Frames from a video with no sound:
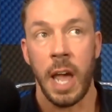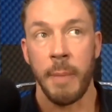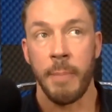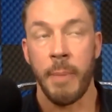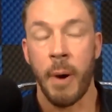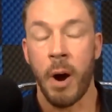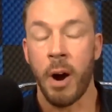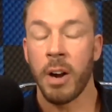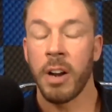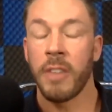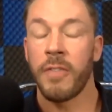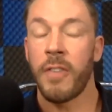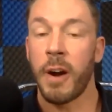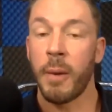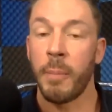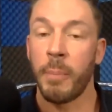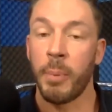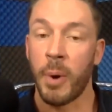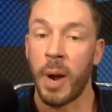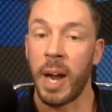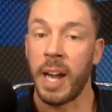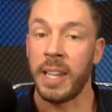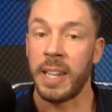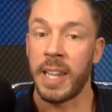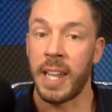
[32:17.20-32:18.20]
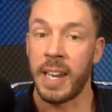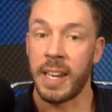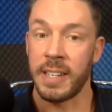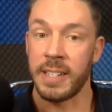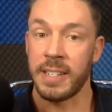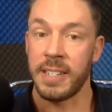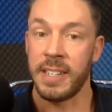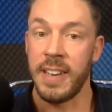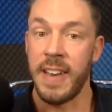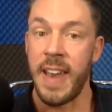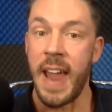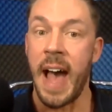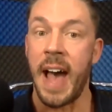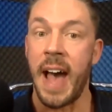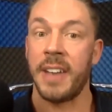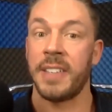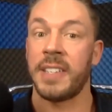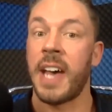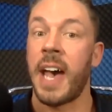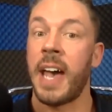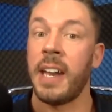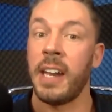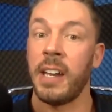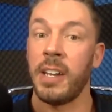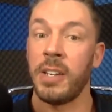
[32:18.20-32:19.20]
a part of our brain that is
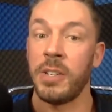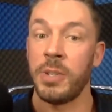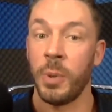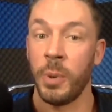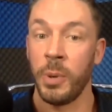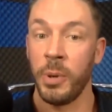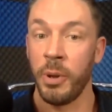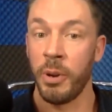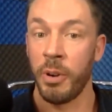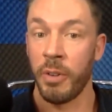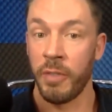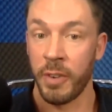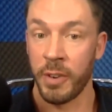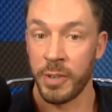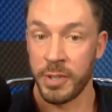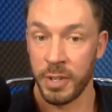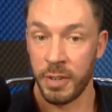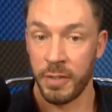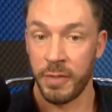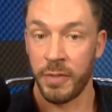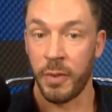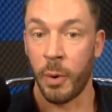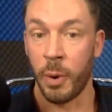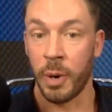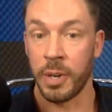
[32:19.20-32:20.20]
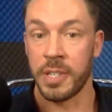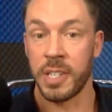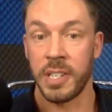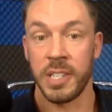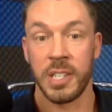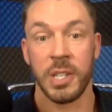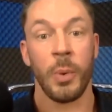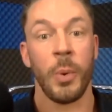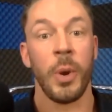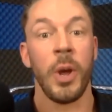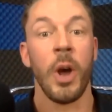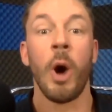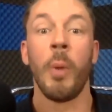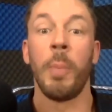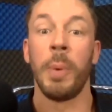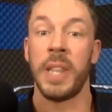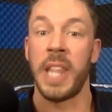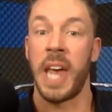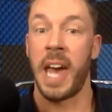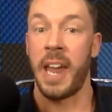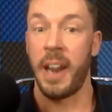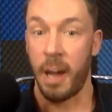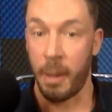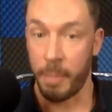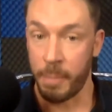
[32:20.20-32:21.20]
not tied into a universal force until we
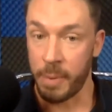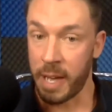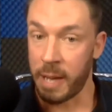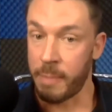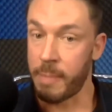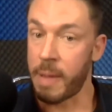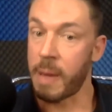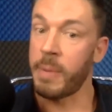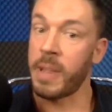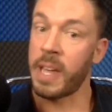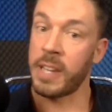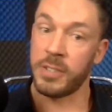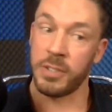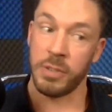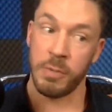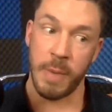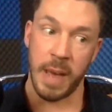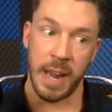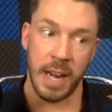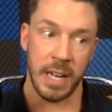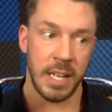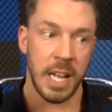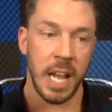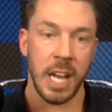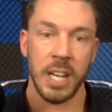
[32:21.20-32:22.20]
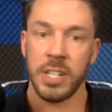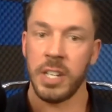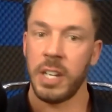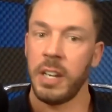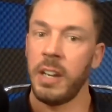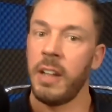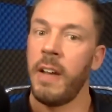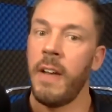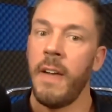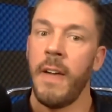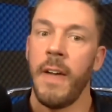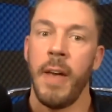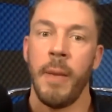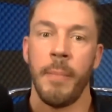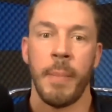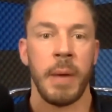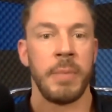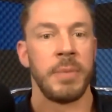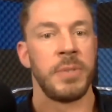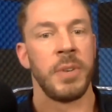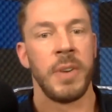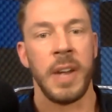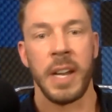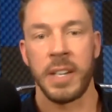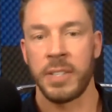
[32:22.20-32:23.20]
open that up. And maybe that's through right. meditation,
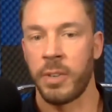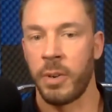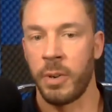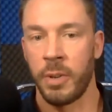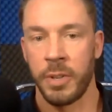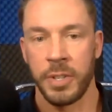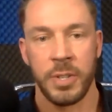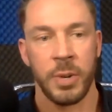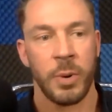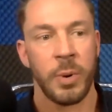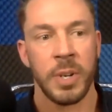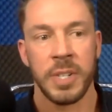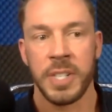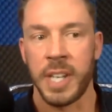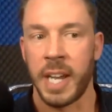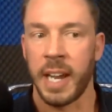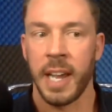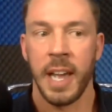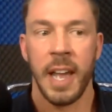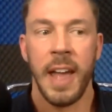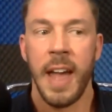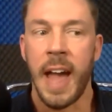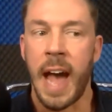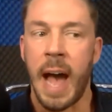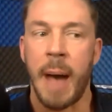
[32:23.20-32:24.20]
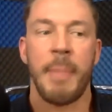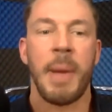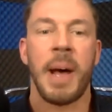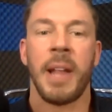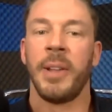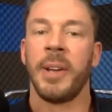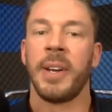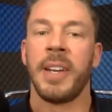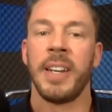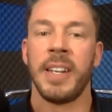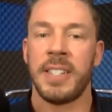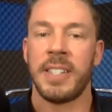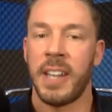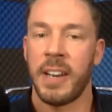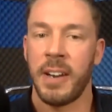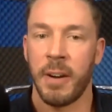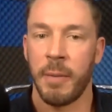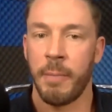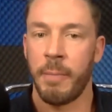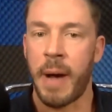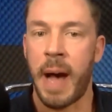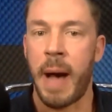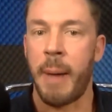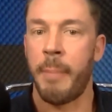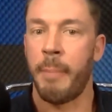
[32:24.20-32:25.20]
maybe it's through natural right. source. Like I'm not looking to sit
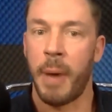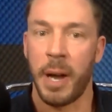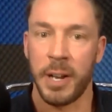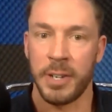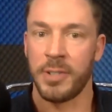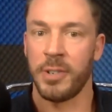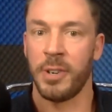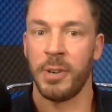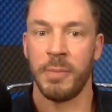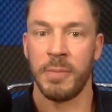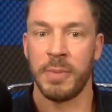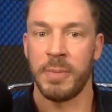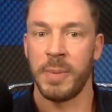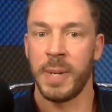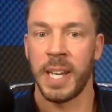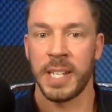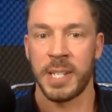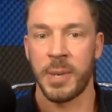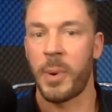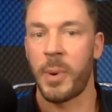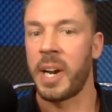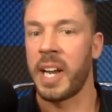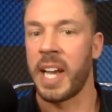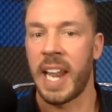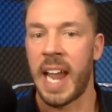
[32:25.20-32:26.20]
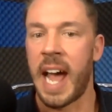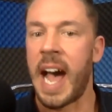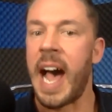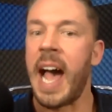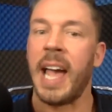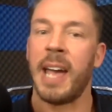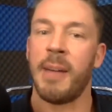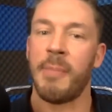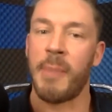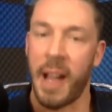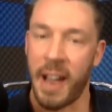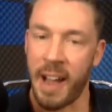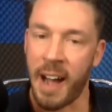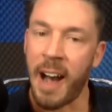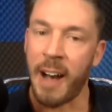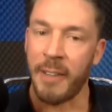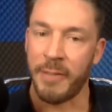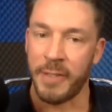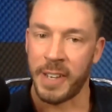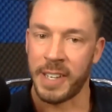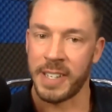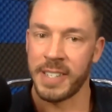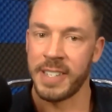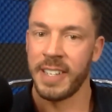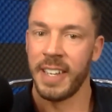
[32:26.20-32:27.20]
here and pop mushrooms because I want to get high in my
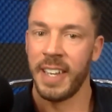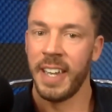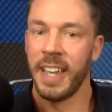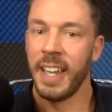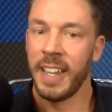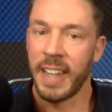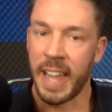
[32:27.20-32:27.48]
office.